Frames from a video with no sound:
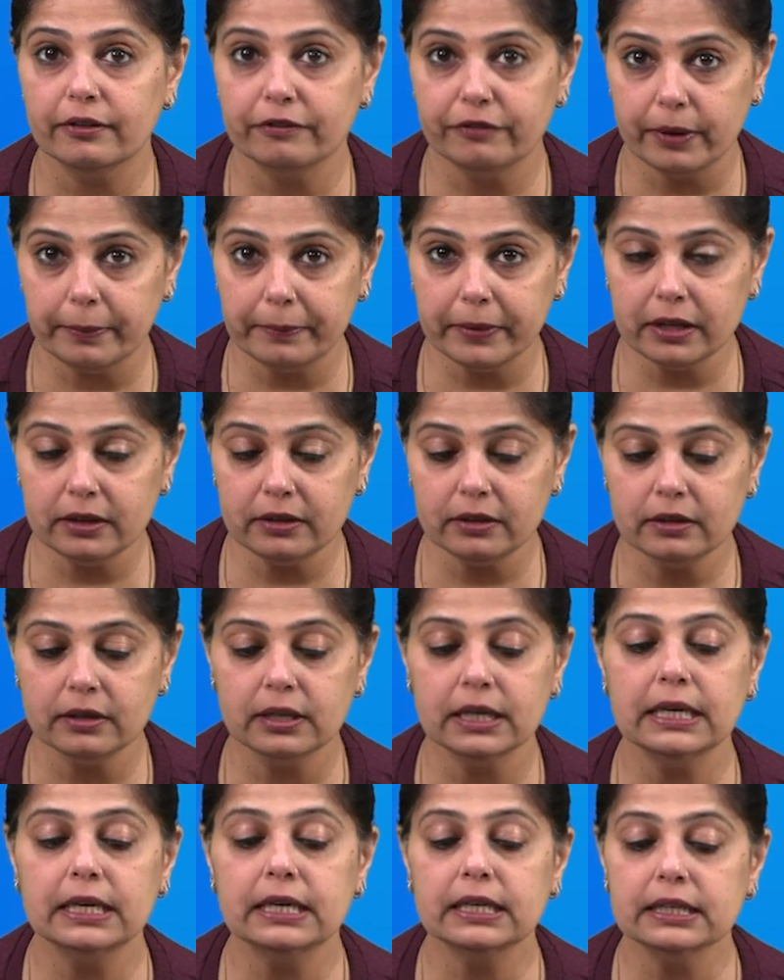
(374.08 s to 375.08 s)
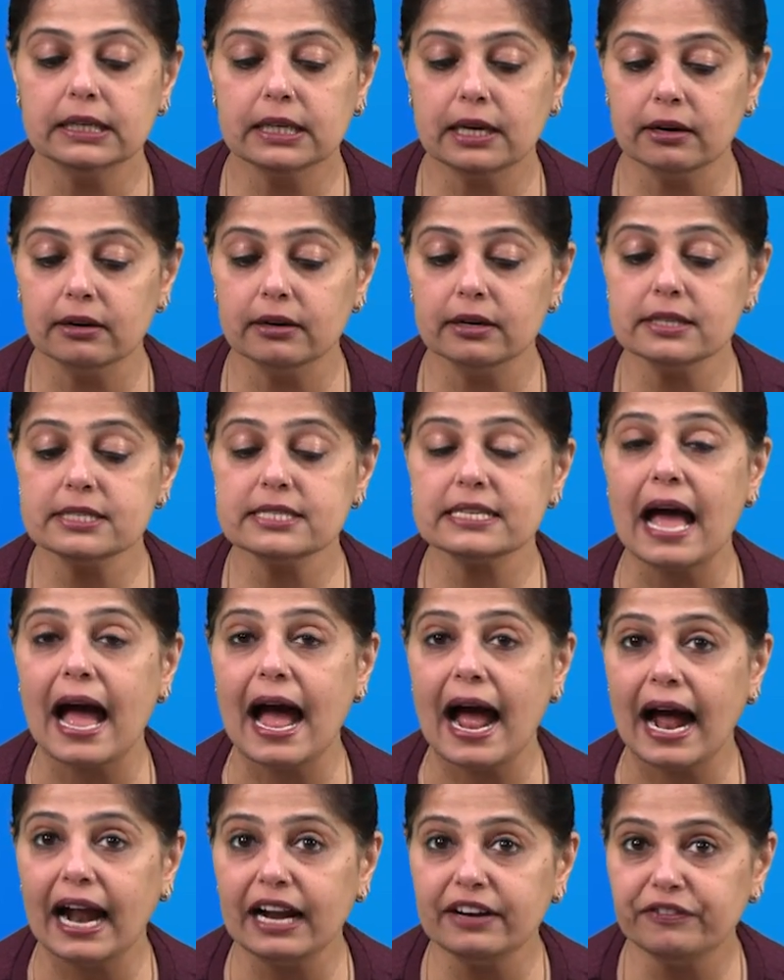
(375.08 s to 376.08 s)
women, girls
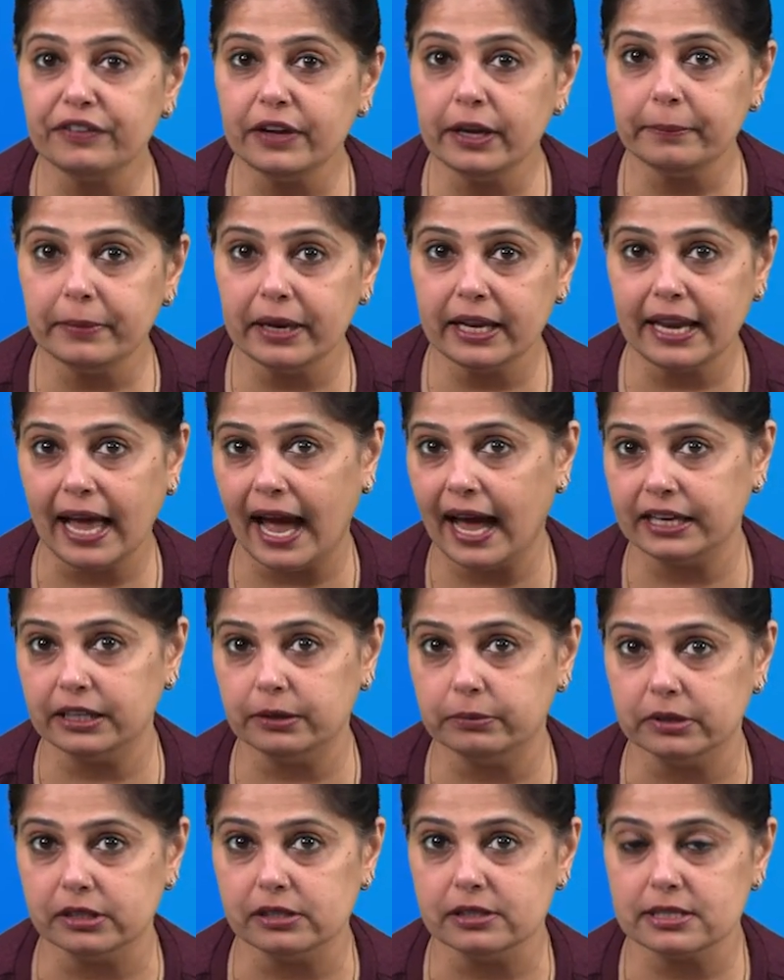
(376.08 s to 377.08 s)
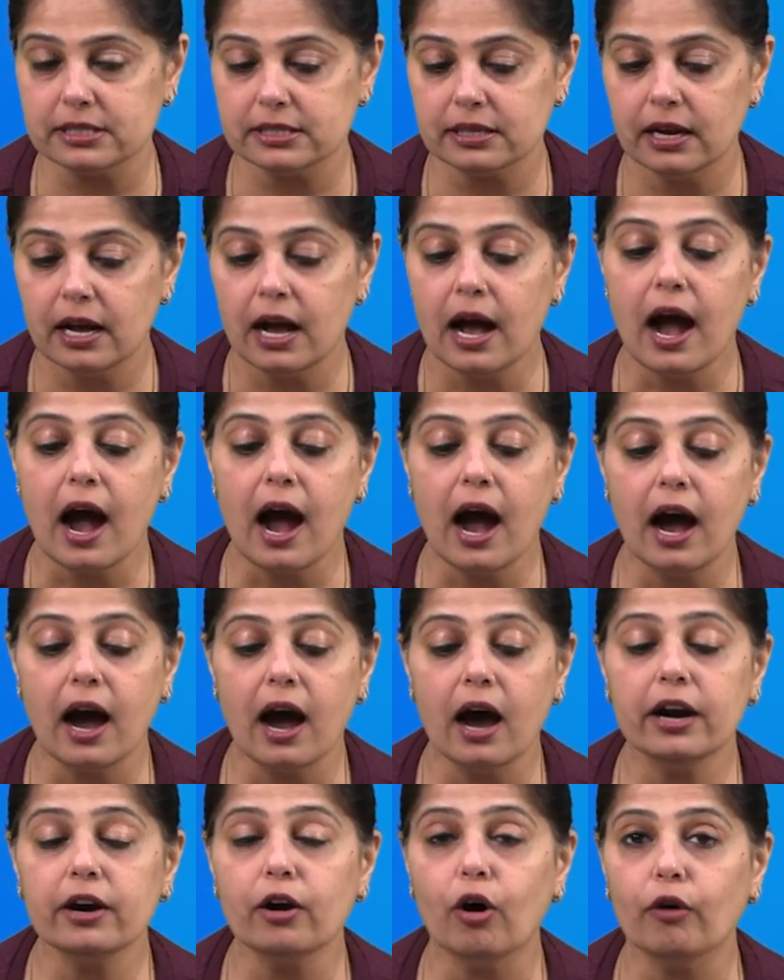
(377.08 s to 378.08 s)
and female animals
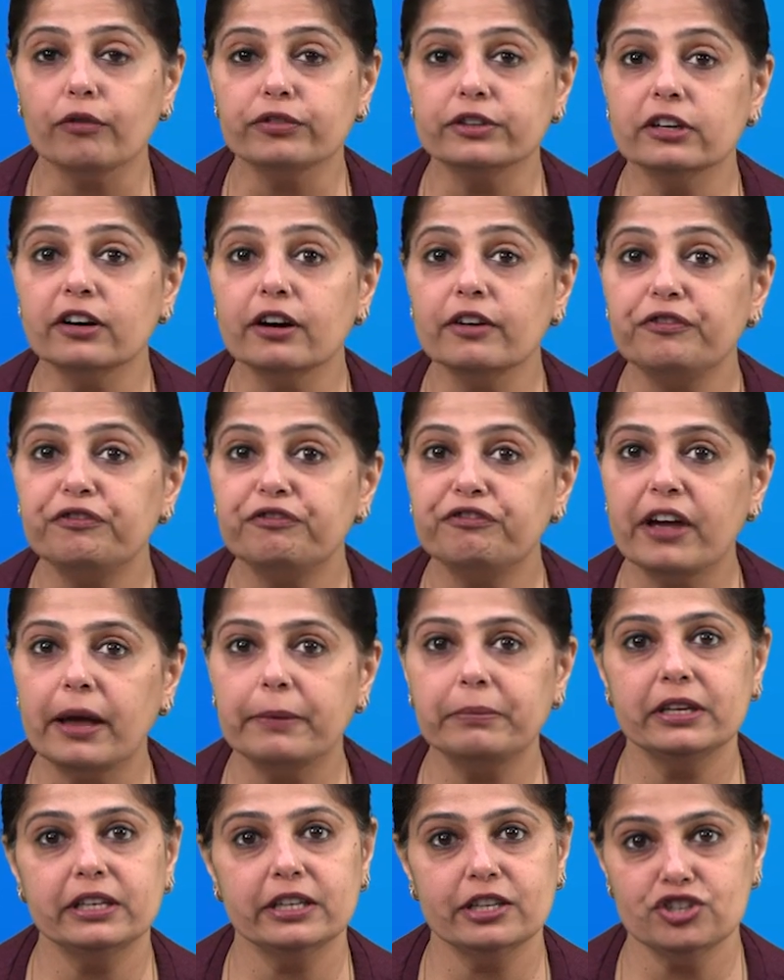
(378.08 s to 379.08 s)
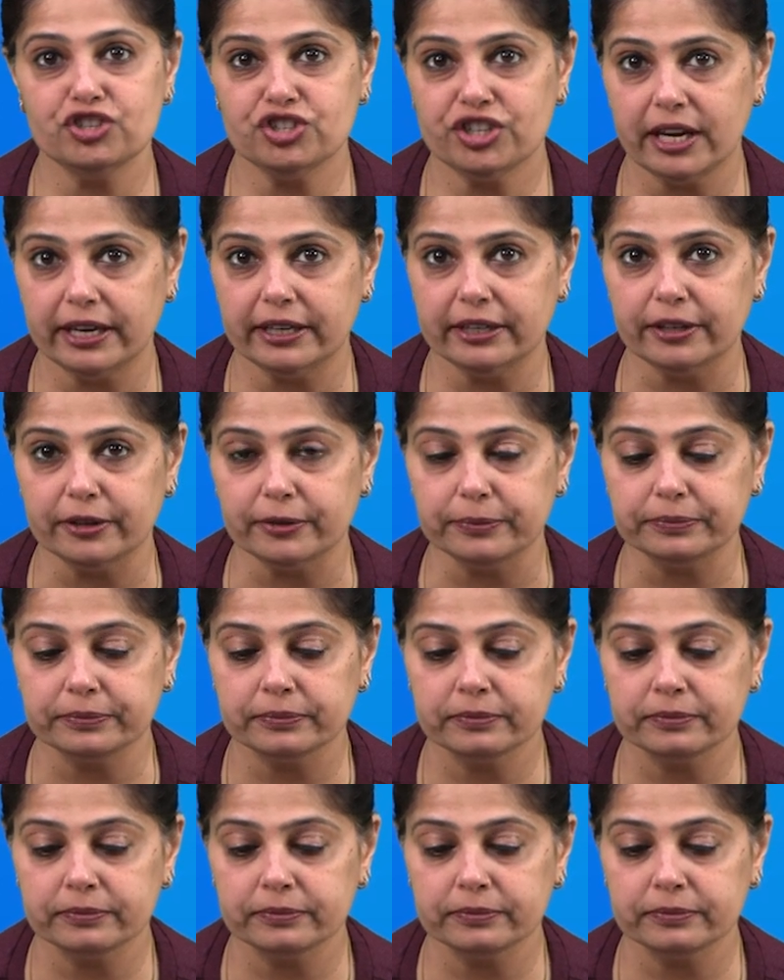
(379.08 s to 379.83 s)
are of the feminine gender.